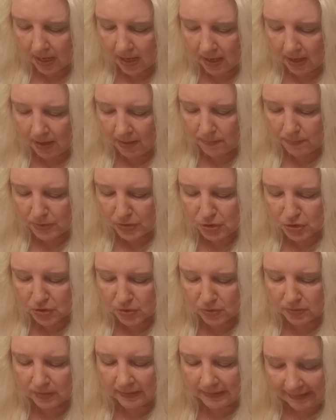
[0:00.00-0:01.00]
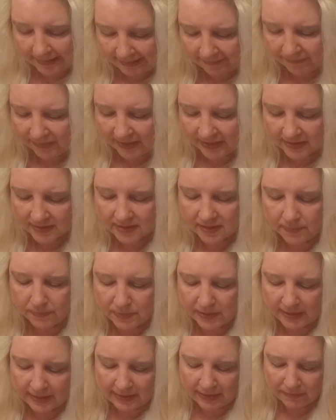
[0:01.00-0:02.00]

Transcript: but you're leaving something.